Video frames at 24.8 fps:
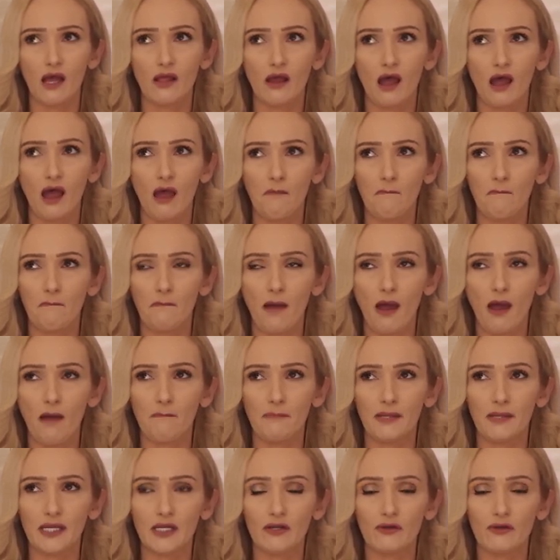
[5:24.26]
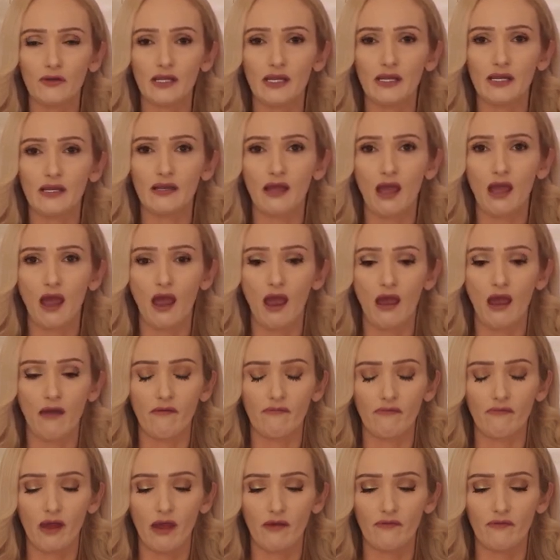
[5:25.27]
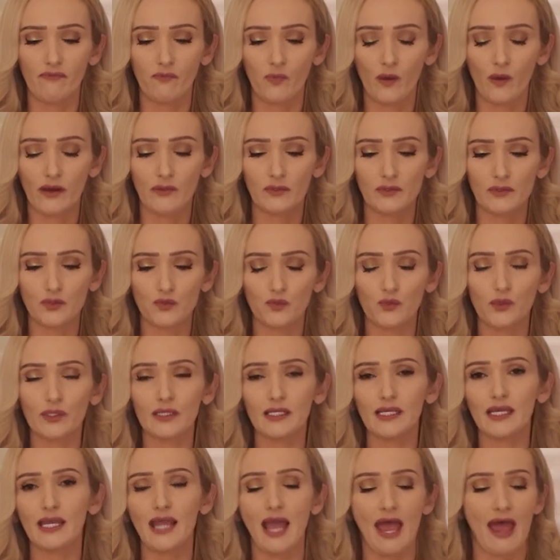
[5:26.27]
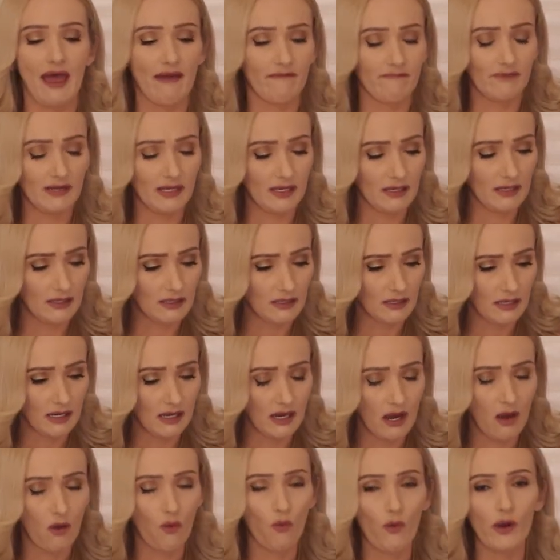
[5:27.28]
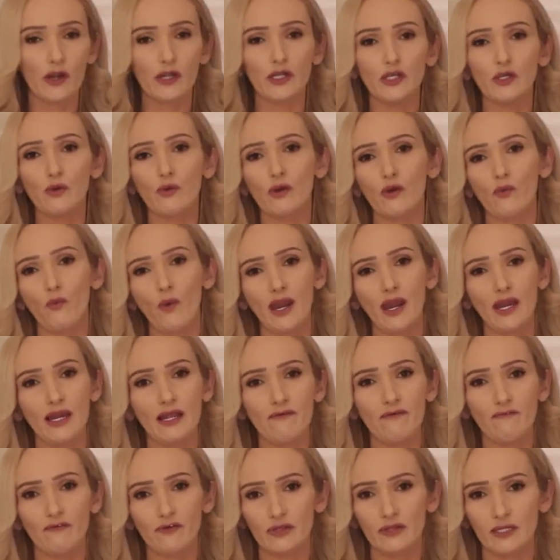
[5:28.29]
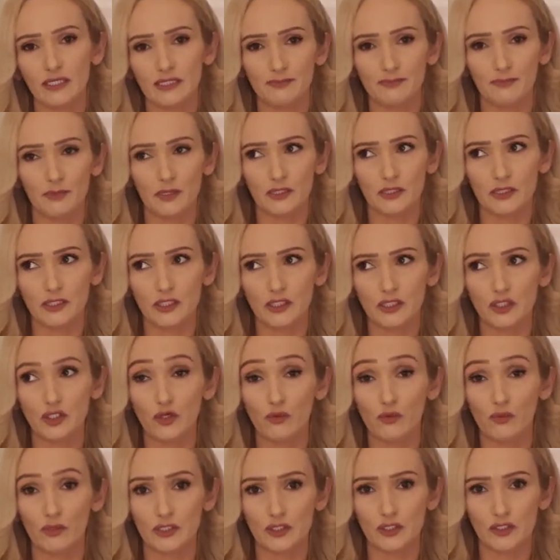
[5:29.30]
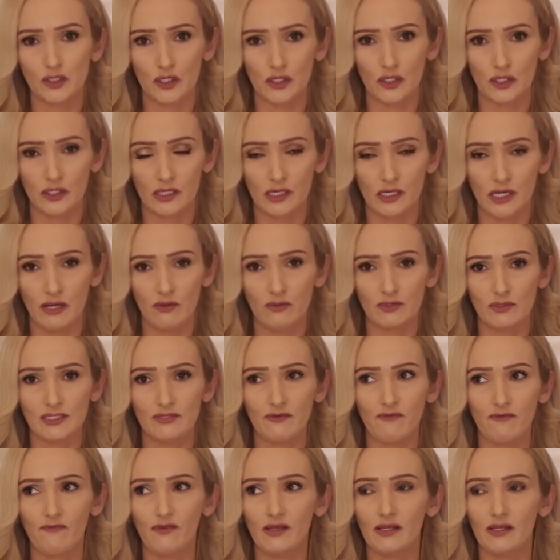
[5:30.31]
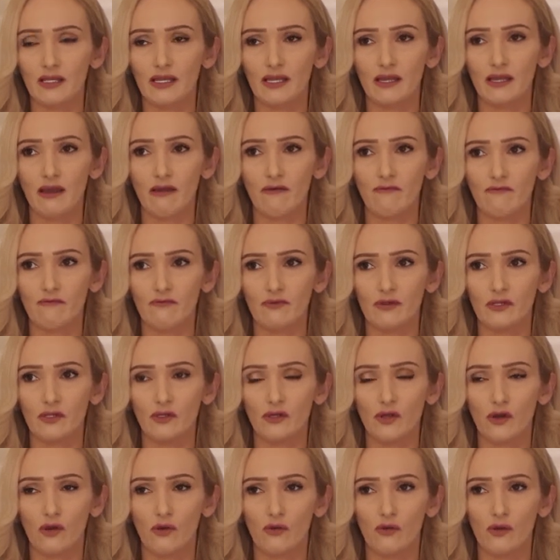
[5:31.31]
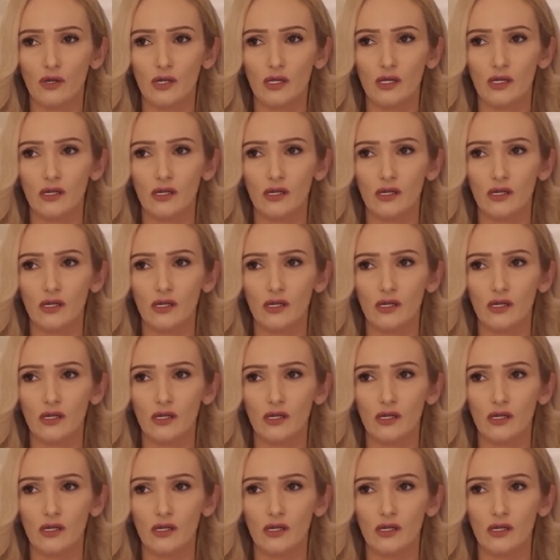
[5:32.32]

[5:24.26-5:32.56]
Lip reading: a period of where it was really heavy, where you were waiting for this person to return. It was a feeling of, you know,